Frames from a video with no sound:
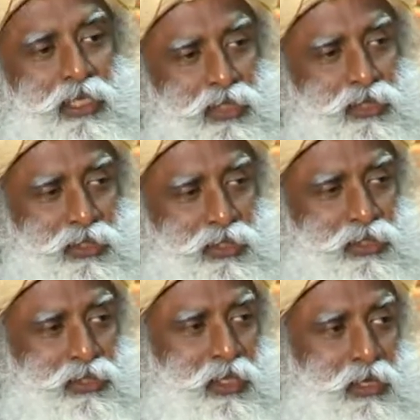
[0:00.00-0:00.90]

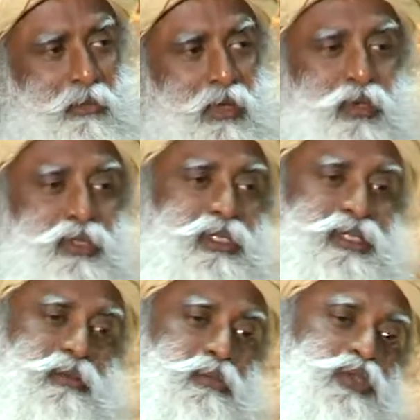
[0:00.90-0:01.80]
dangerous because
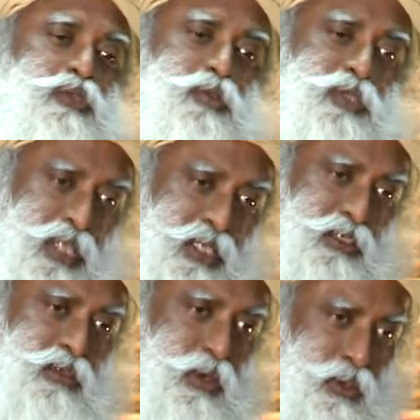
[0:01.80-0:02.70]
it's the most
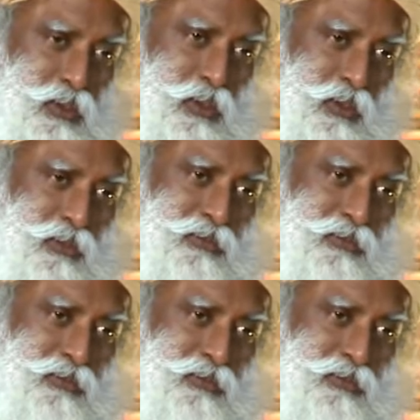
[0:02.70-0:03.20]
potent also.